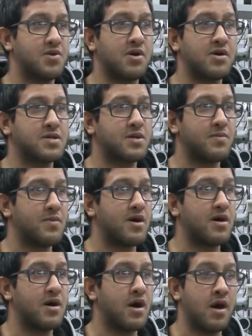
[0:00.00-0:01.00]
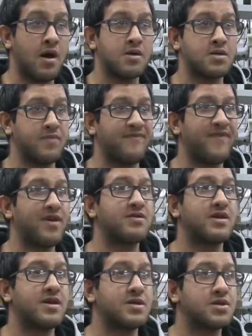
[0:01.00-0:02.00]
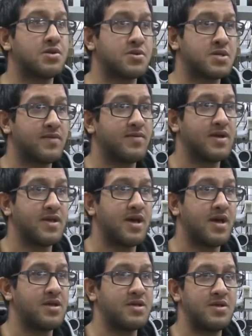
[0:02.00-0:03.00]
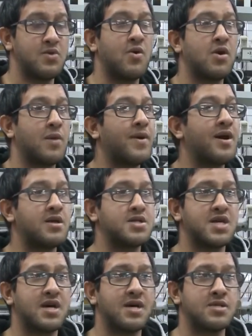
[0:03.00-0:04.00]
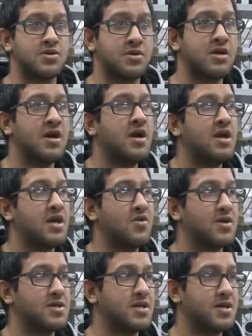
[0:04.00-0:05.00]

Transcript: to hurt some uh, hurt some feelings or stuff like that, and you want to apologize or you want to